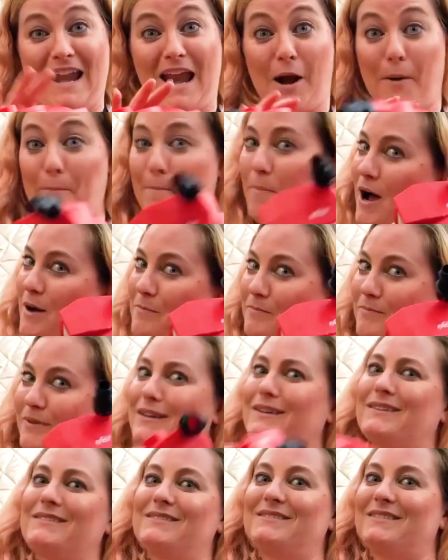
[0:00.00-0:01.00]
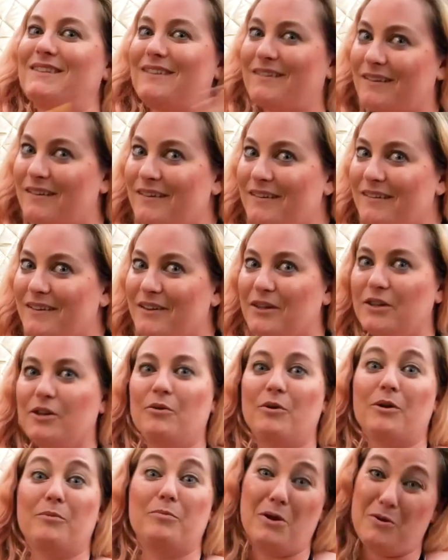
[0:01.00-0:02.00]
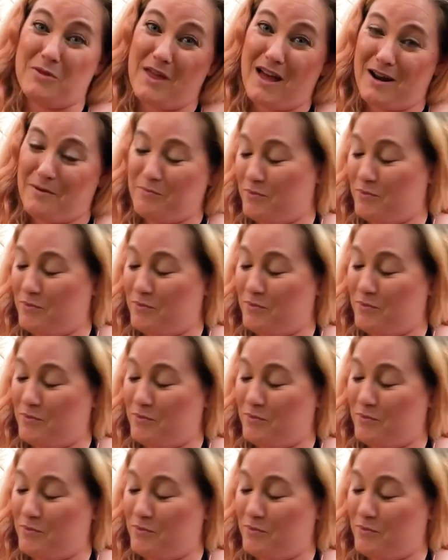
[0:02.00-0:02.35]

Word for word: and air pump, because you don't wanna blow that